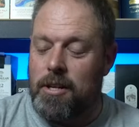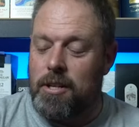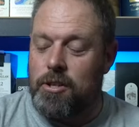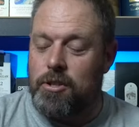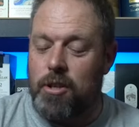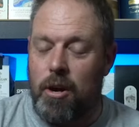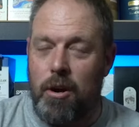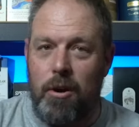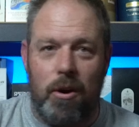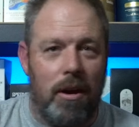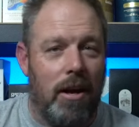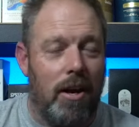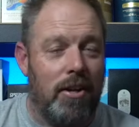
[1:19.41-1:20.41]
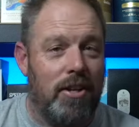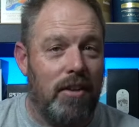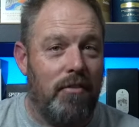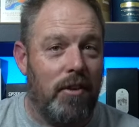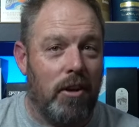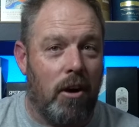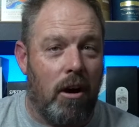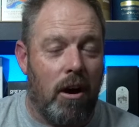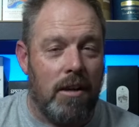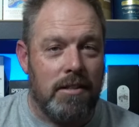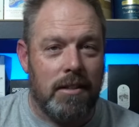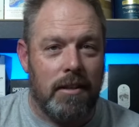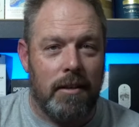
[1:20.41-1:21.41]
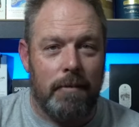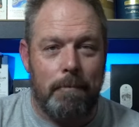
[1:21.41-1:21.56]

So a different cask,